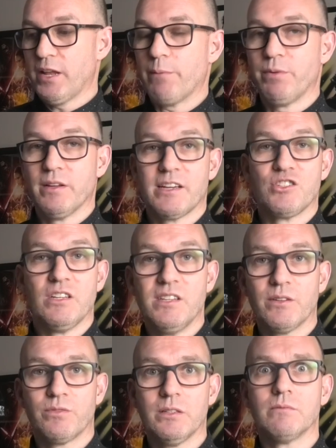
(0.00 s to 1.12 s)
up and it's actually
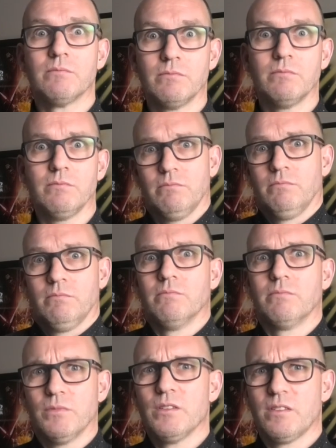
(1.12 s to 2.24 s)
different,
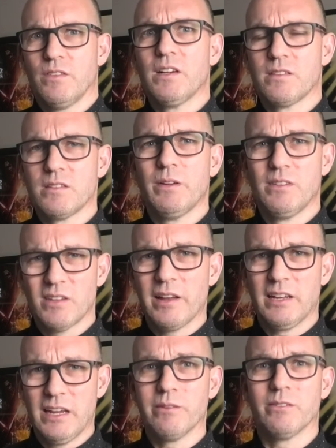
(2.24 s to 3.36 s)
there's things to be done
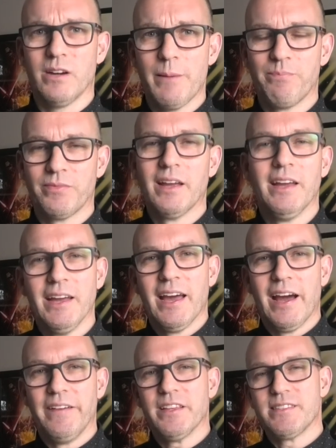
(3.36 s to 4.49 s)
here, right?
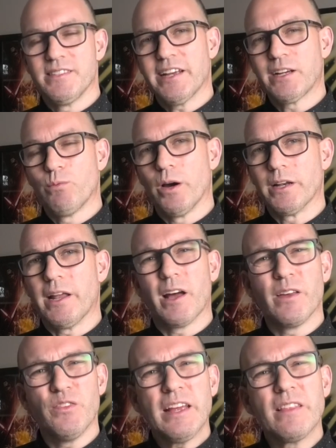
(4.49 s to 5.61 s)
And the second one, and
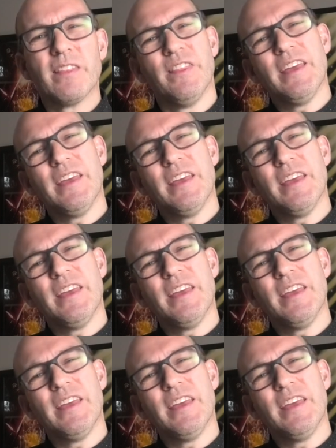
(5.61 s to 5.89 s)
I think